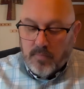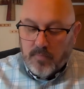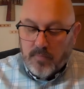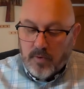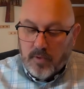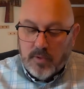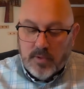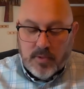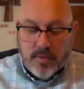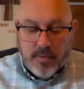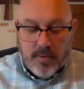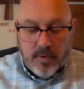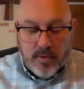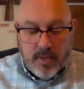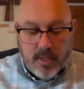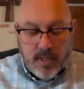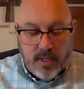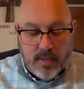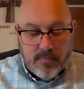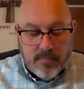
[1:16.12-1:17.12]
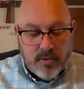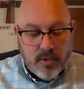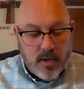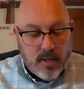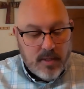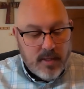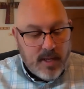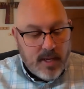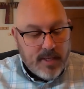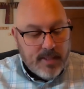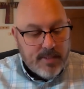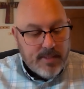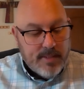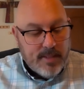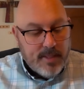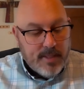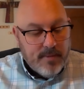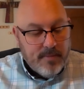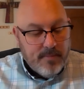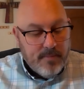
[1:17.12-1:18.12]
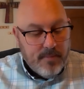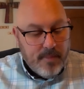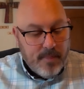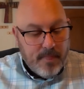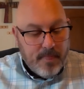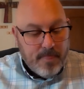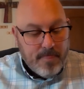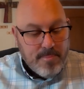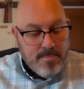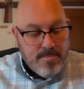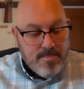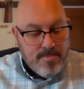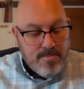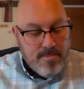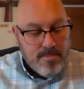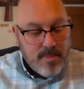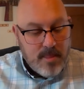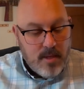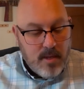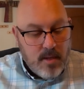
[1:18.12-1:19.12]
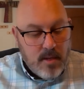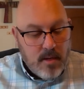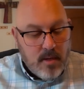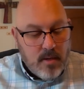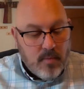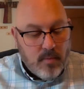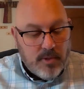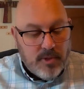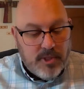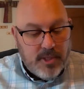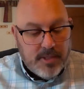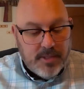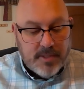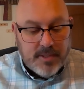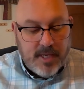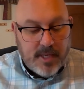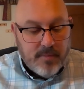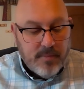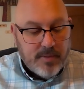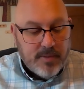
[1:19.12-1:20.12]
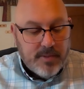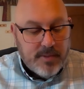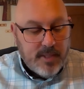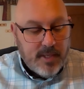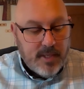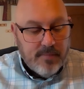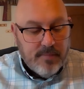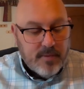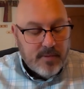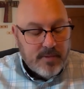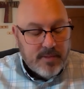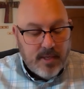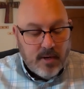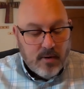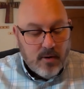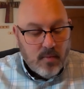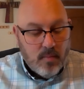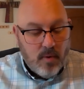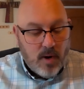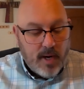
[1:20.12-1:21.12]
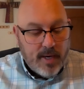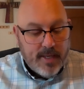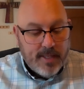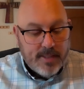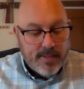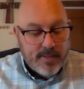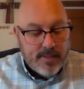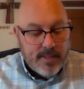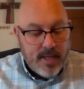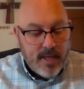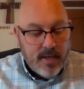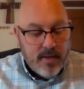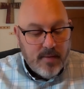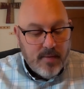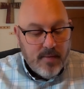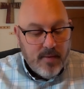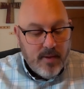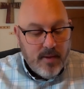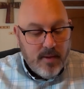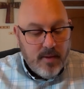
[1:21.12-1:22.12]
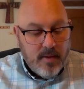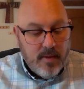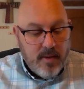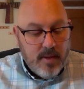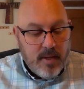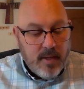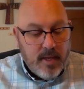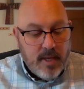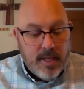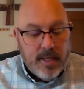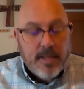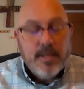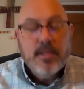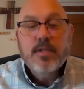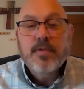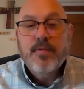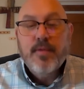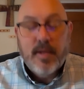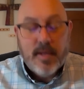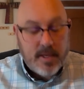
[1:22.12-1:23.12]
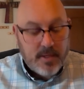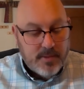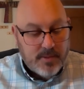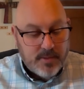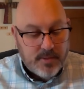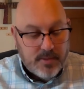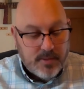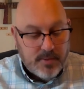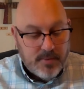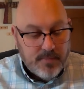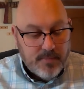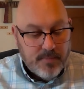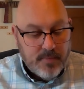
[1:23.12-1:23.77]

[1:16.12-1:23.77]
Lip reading: verse 30 of John 19, when Jesus had received the sour wine, he said, "It is finished."